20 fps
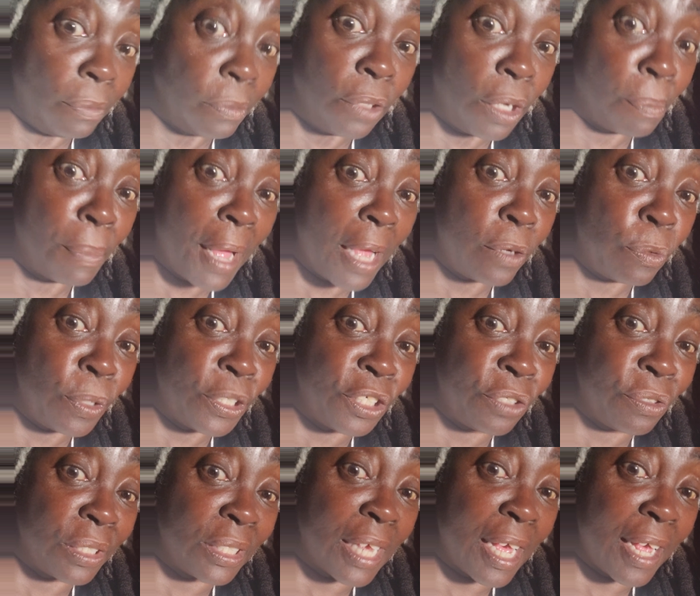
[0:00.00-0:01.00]
no matter what
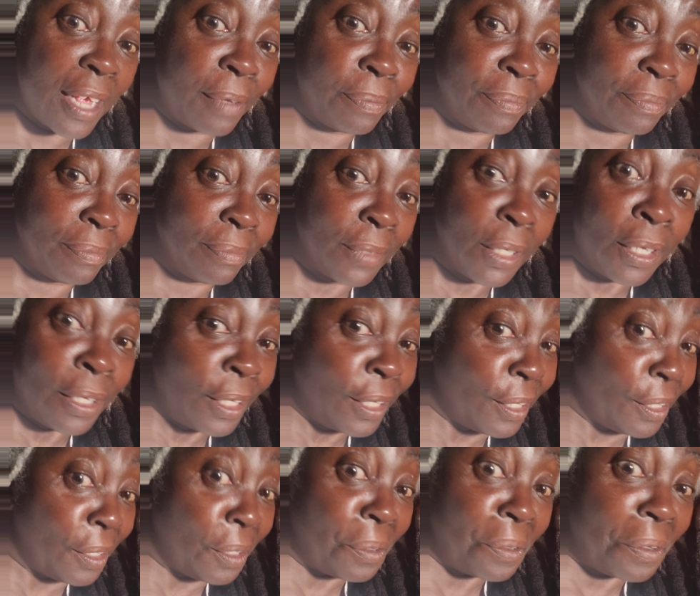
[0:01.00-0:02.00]
you say,
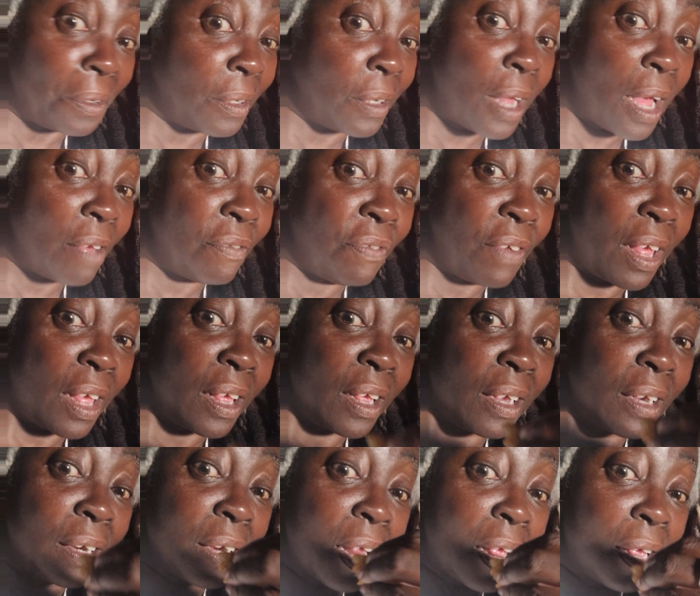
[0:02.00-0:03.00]
you're not
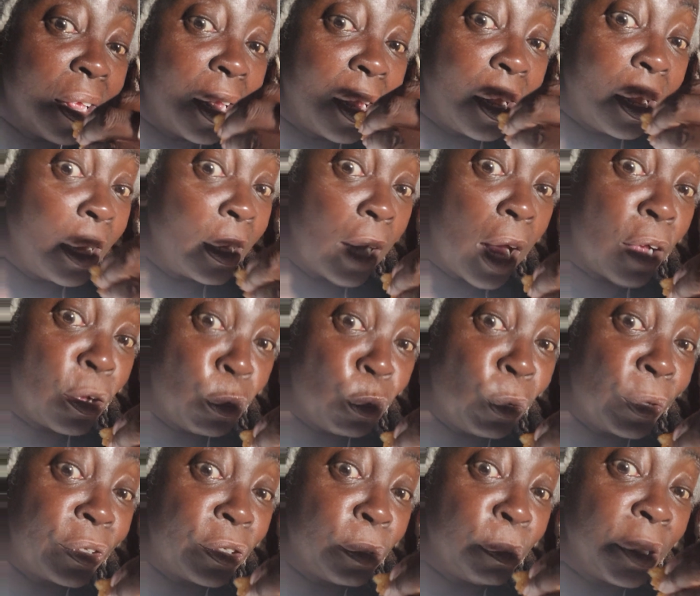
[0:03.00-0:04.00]
fine. I'm not
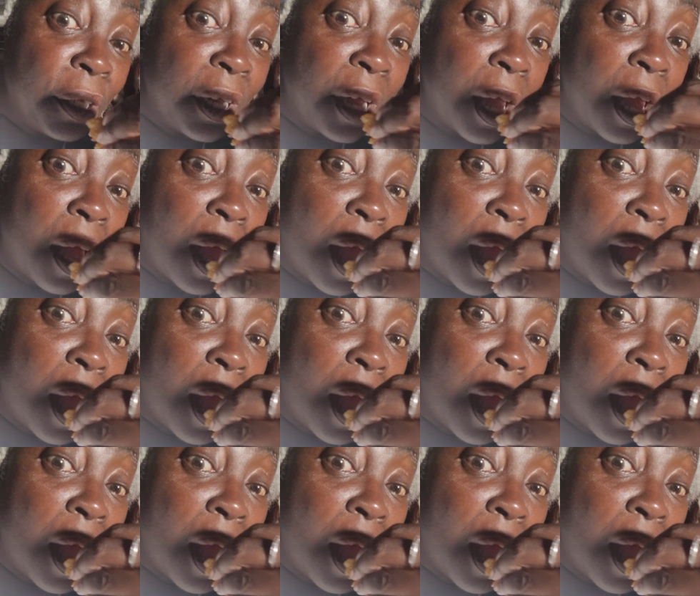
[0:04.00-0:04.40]
going to be.